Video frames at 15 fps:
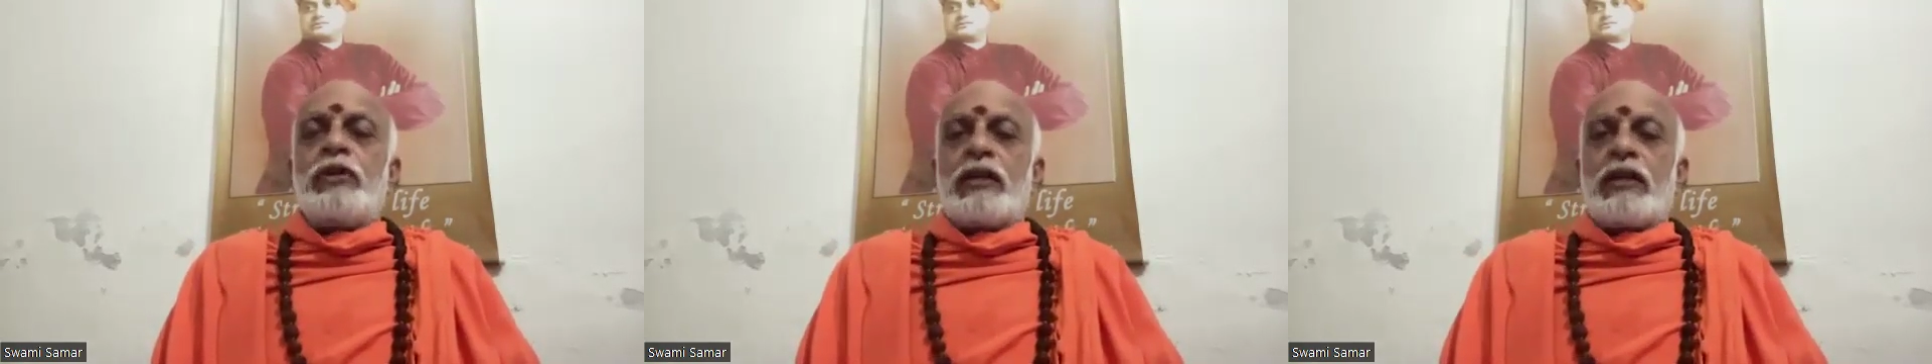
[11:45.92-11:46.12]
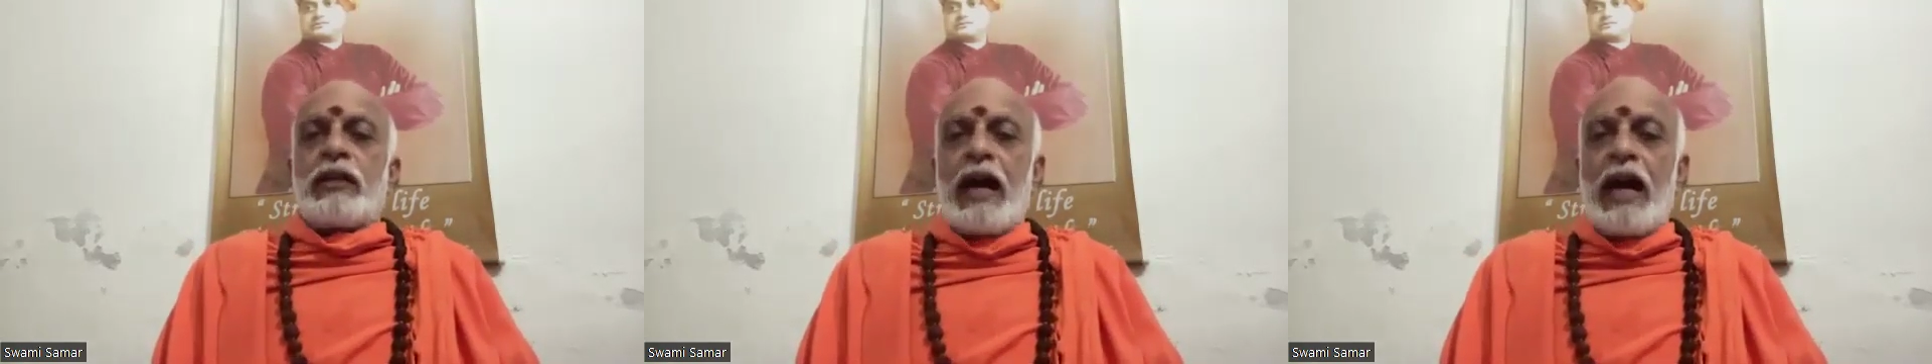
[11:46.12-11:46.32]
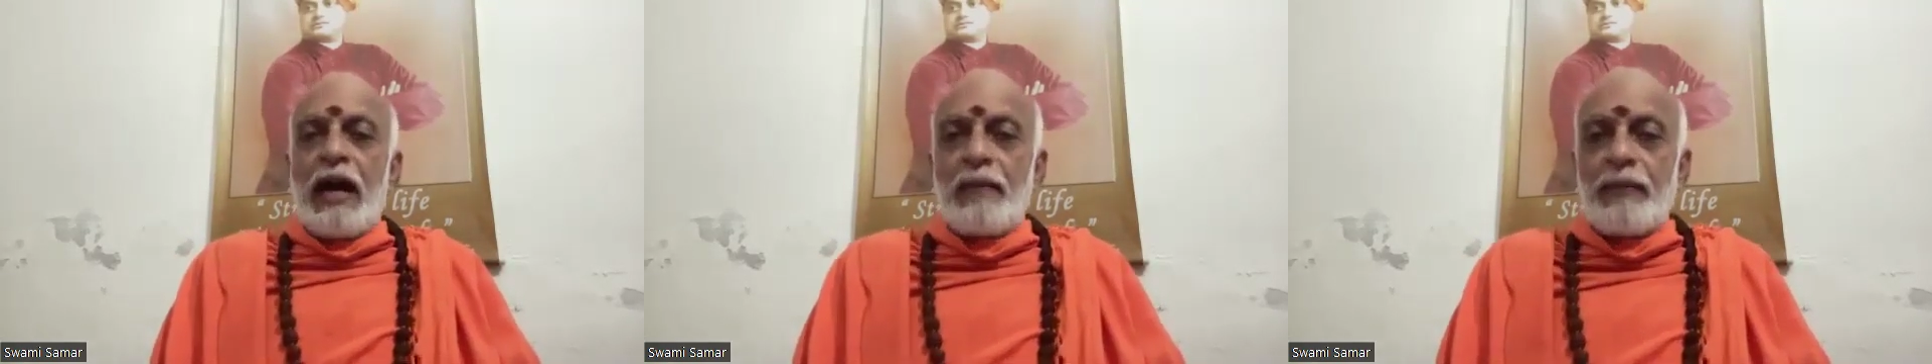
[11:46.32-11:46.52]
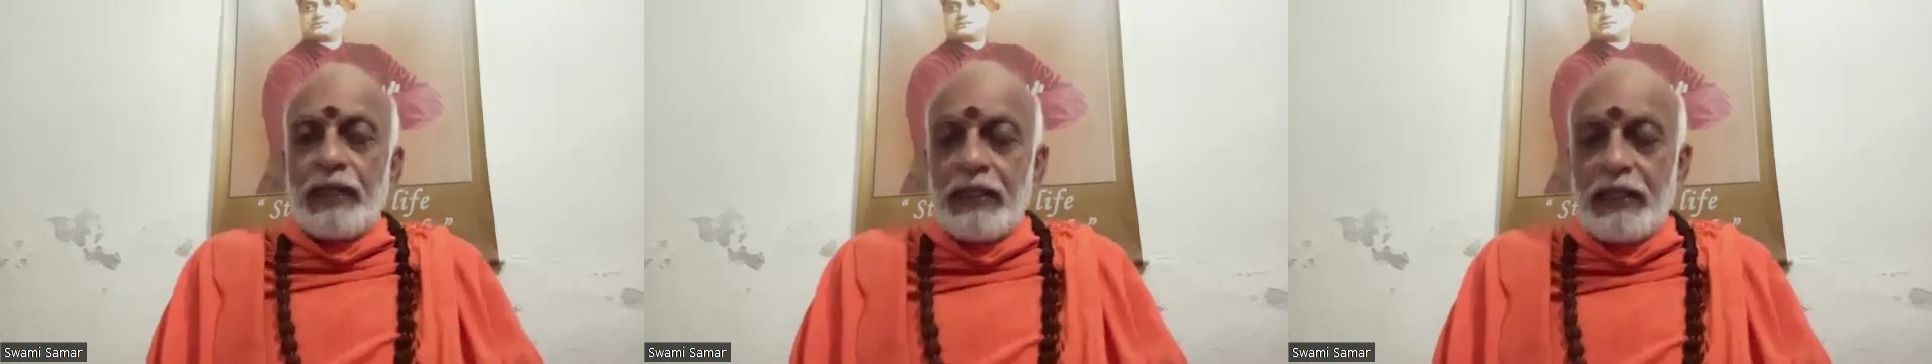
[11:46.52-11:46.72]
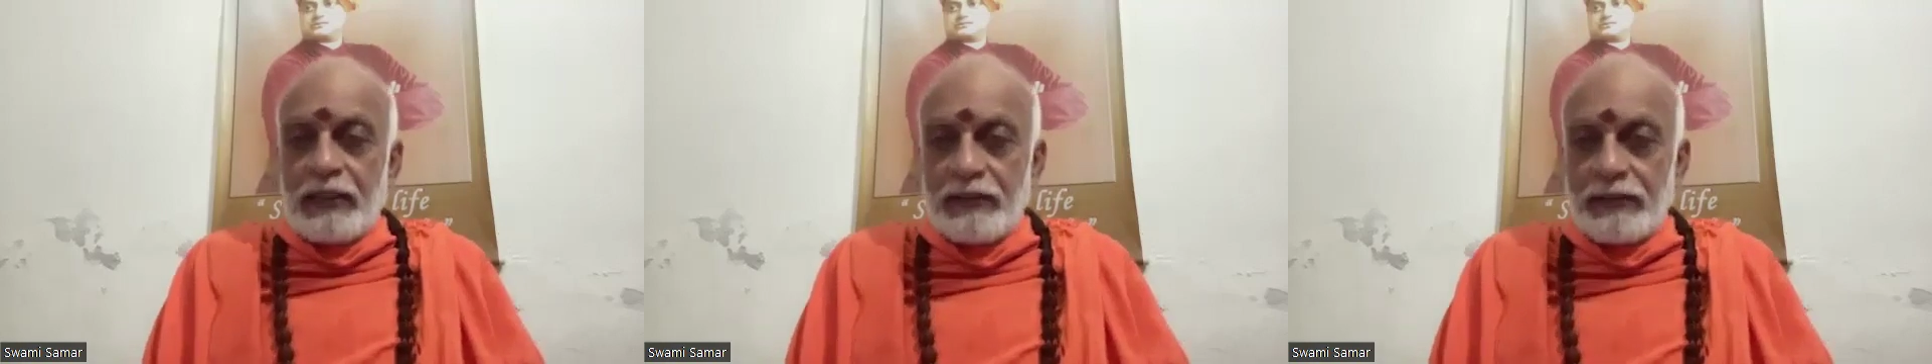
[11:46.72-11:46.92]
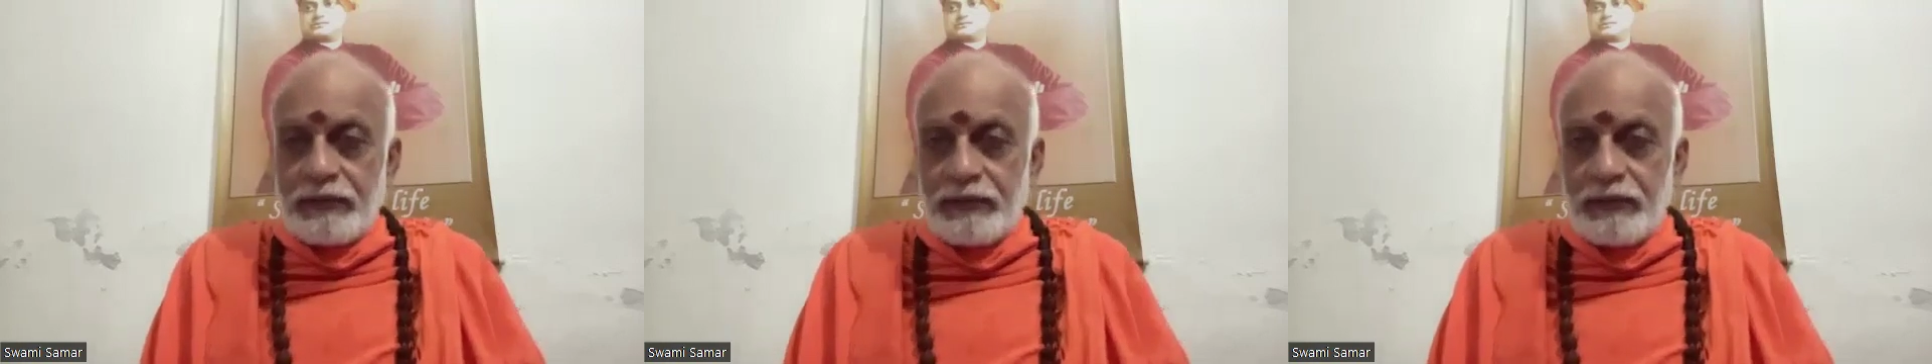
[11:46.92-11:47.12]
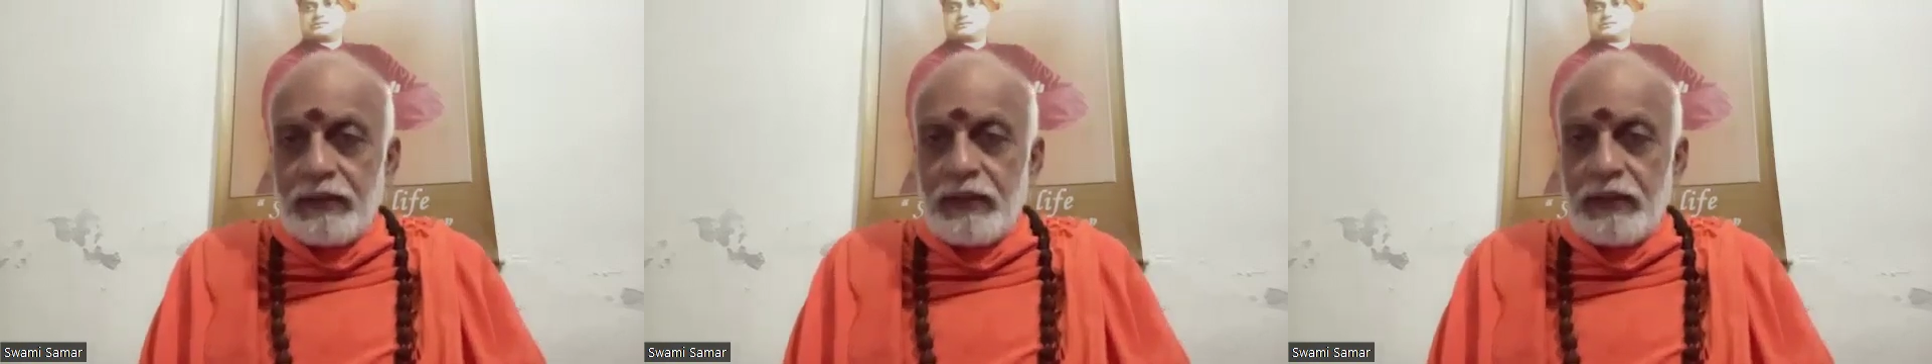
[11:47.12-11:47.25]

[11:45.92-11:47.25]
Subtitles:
you are calm enough